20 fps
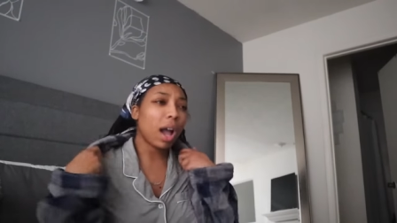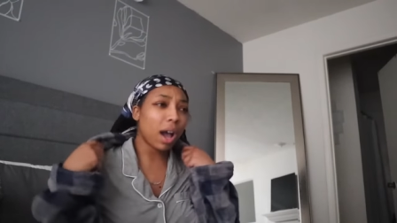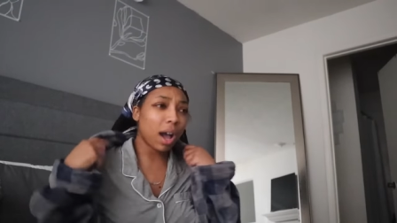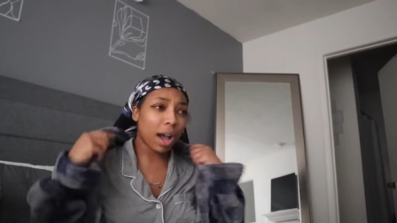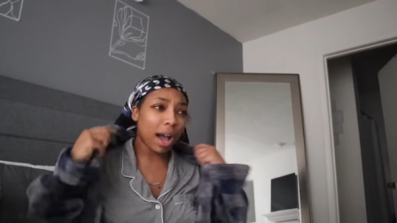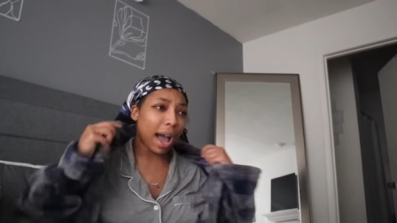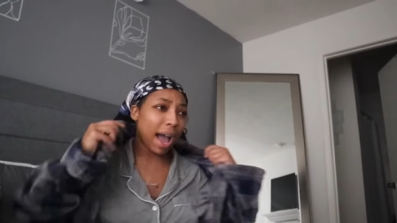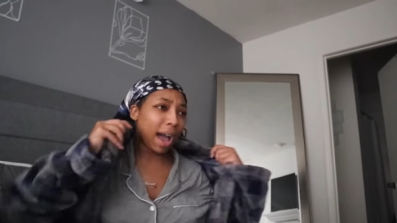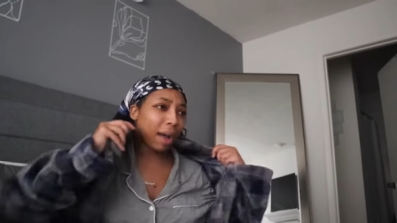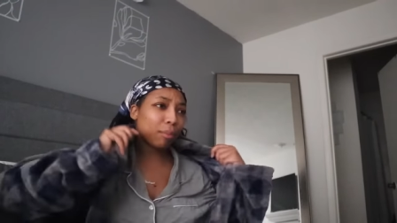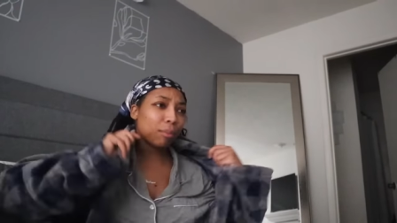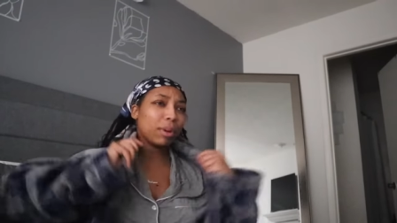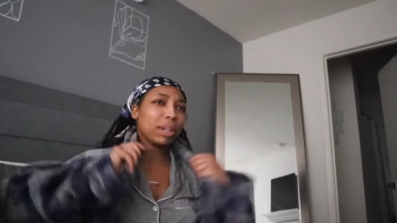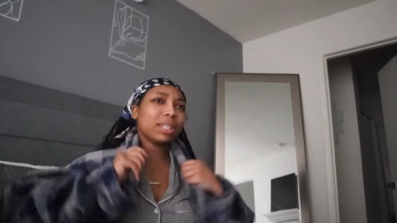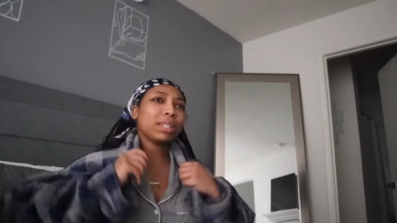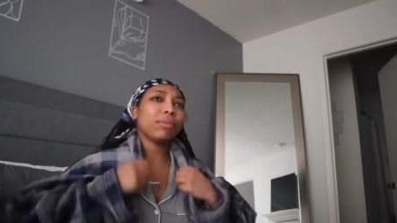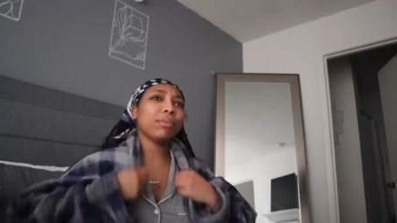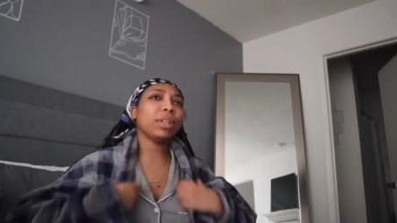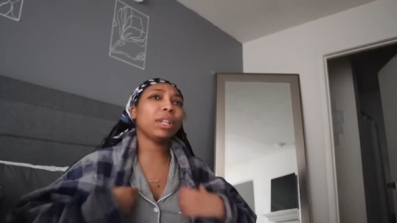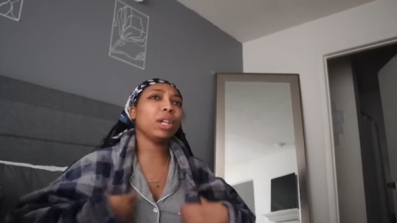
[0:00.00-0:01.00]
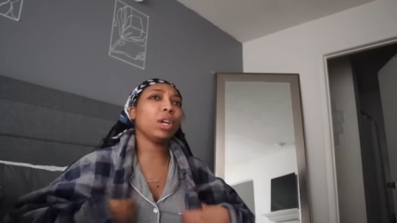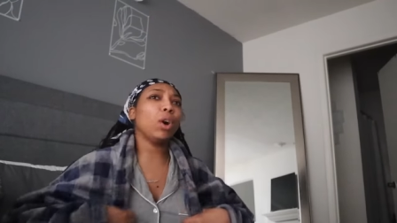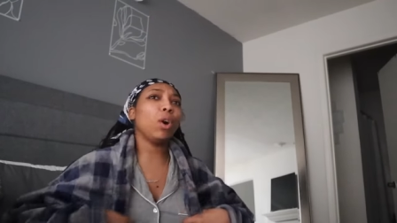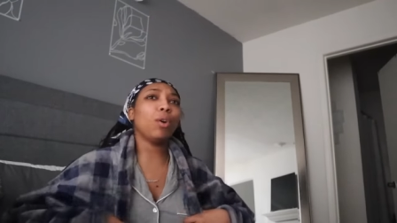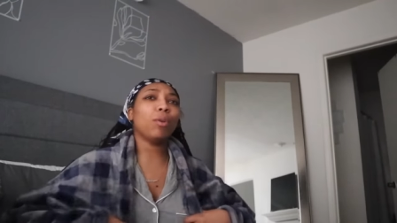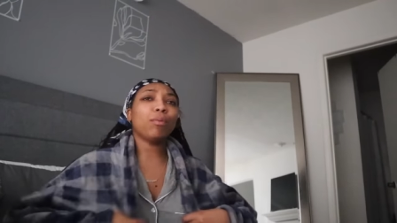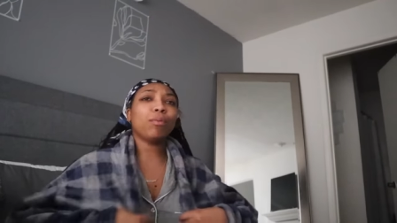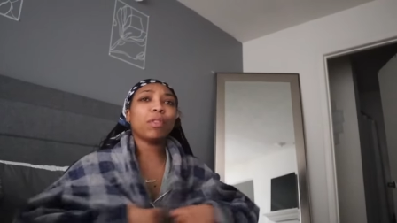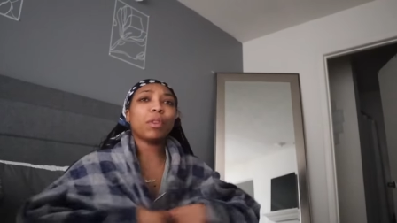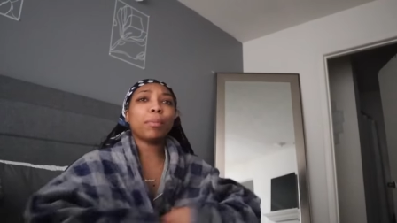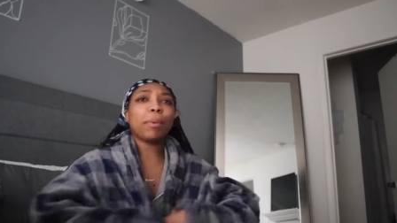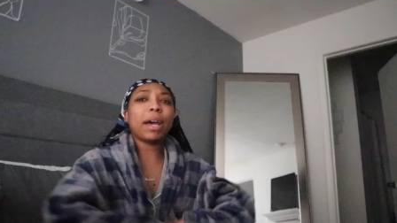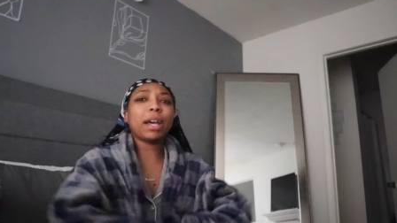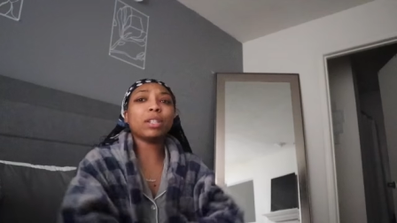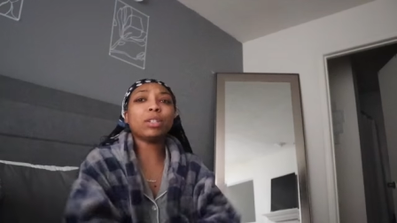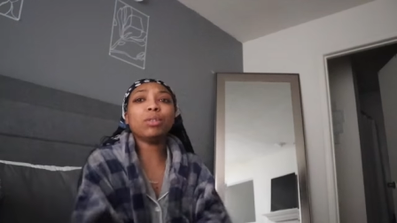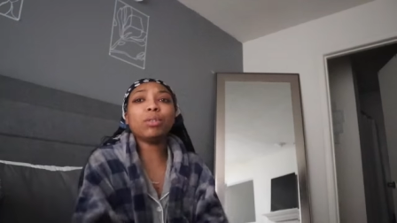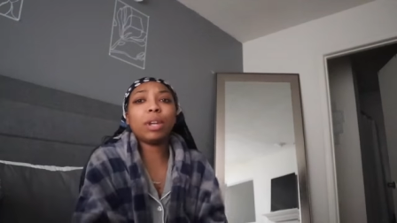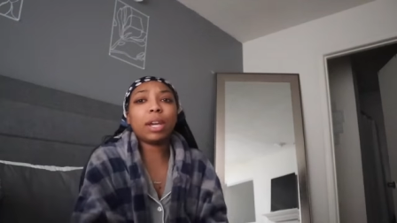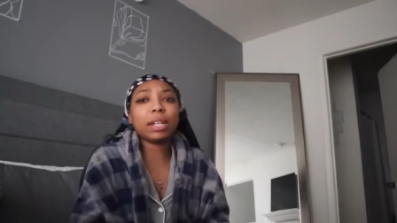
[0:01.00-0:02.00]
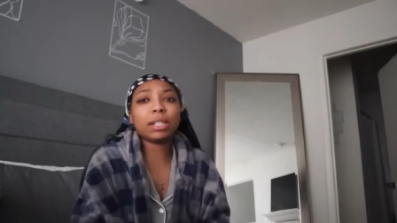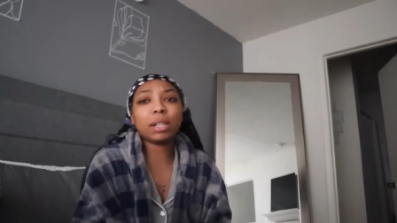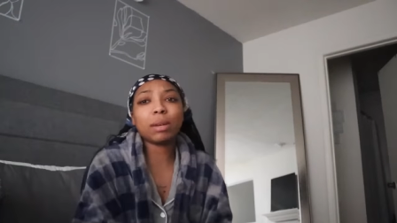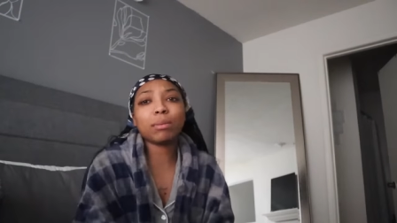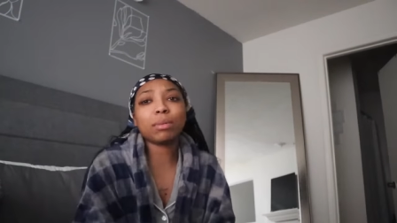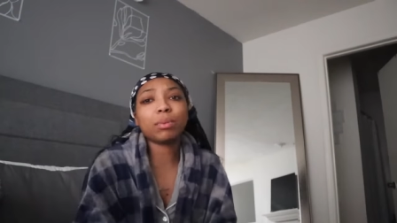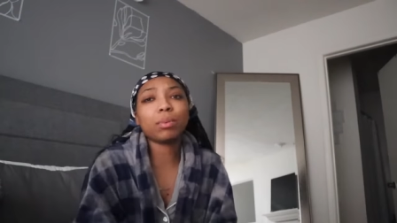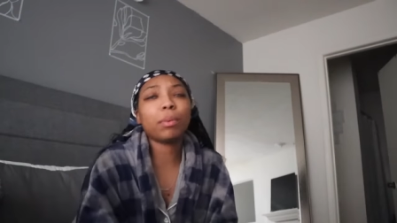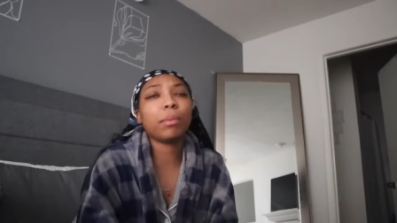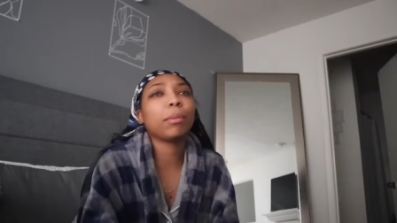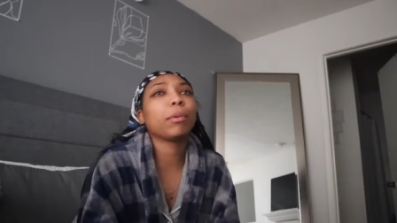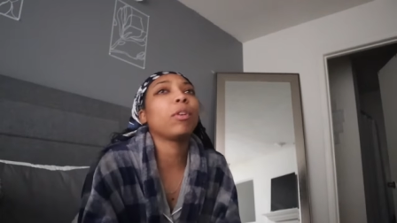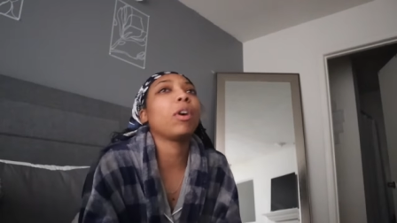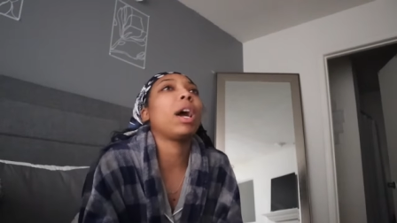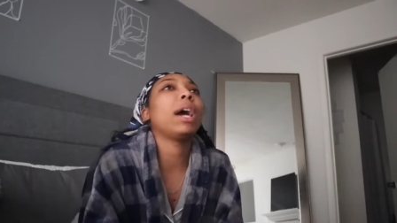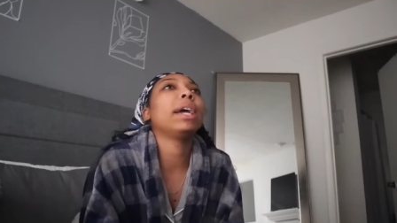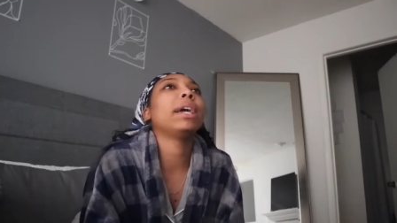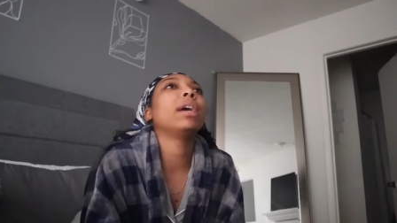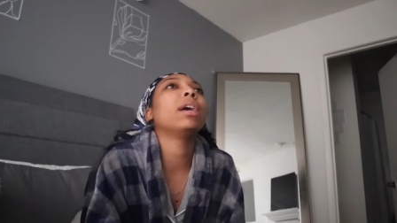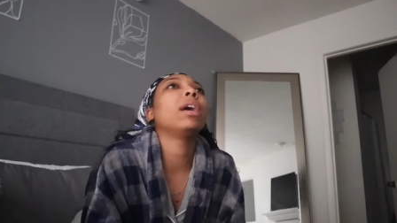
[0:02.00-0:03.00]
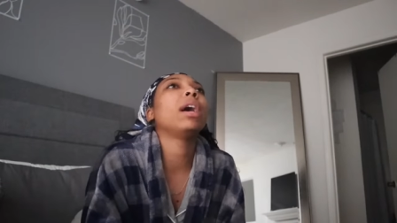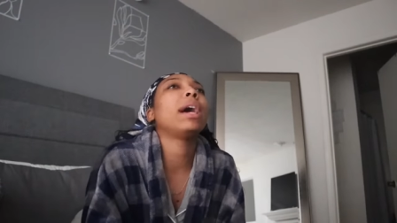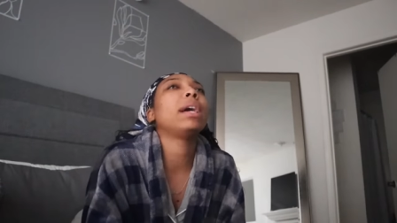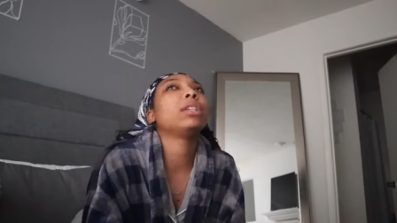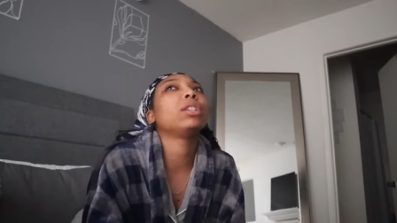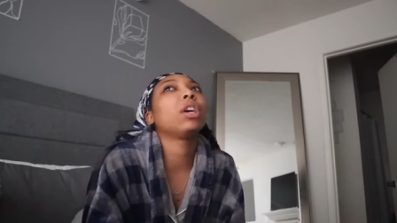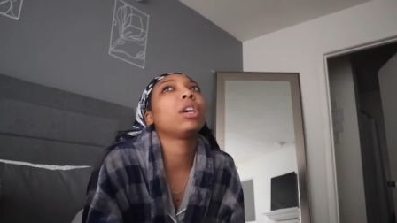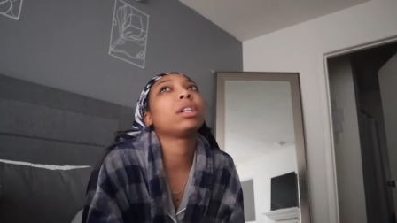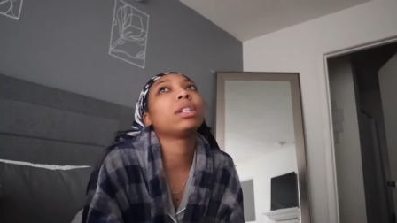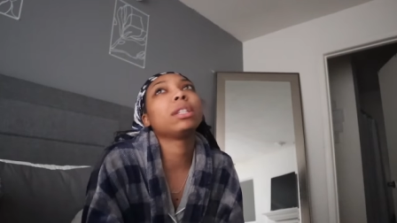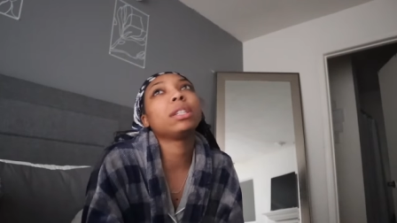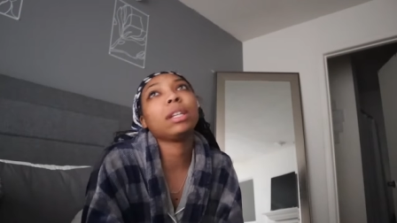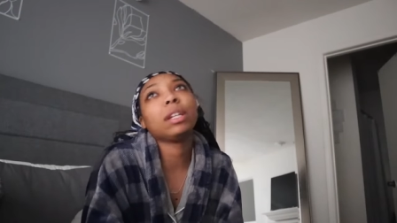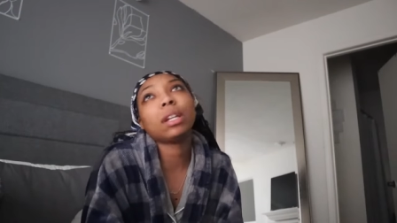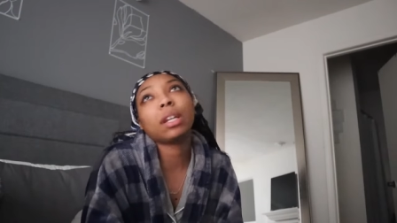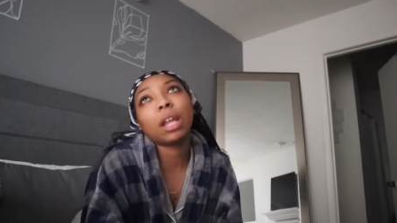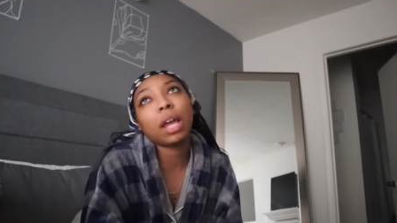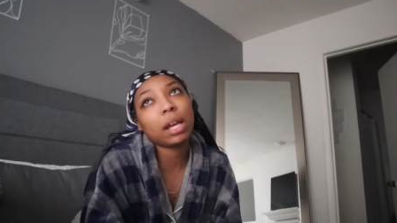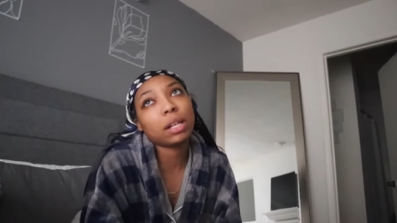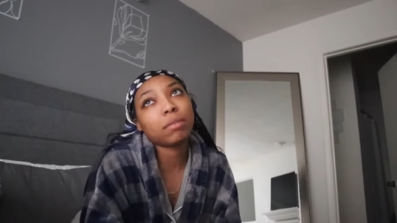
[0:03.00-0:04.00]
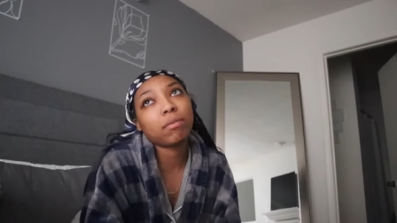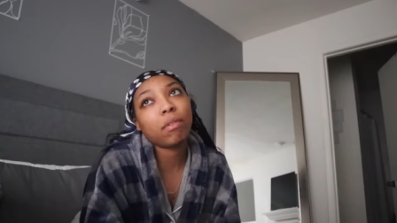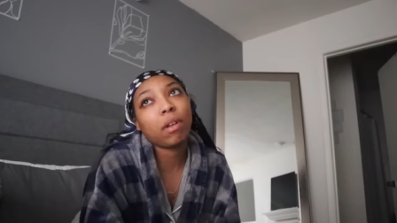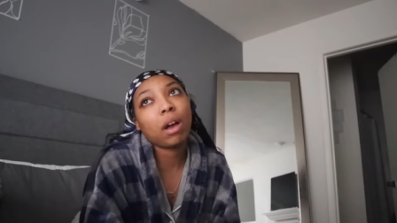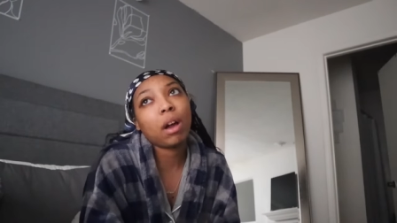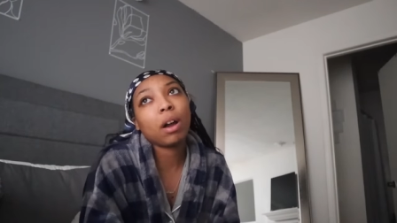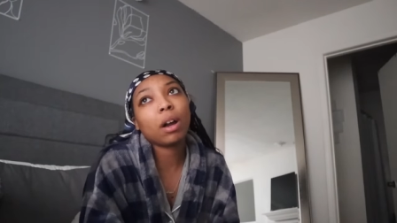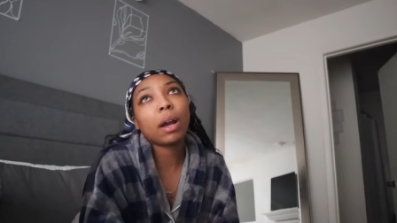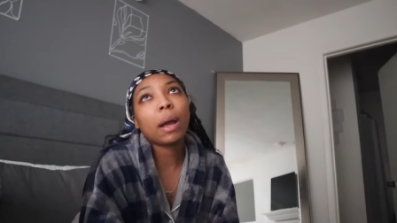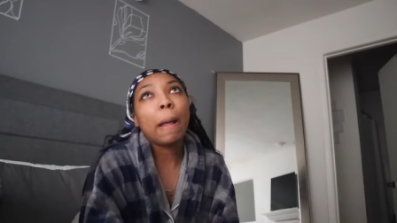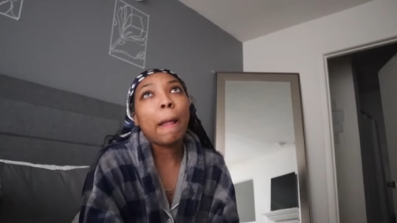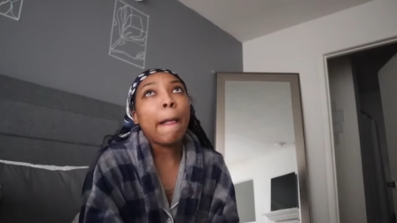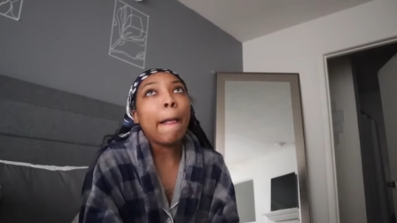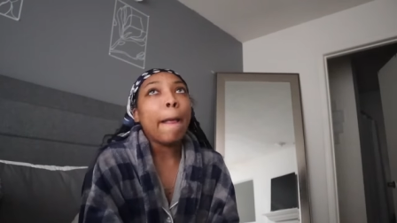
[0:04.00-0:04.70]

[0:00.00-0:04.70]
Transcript: Uh, I wasn't really home for the past two days. I was with Mariah as y'all can see in the last vlog.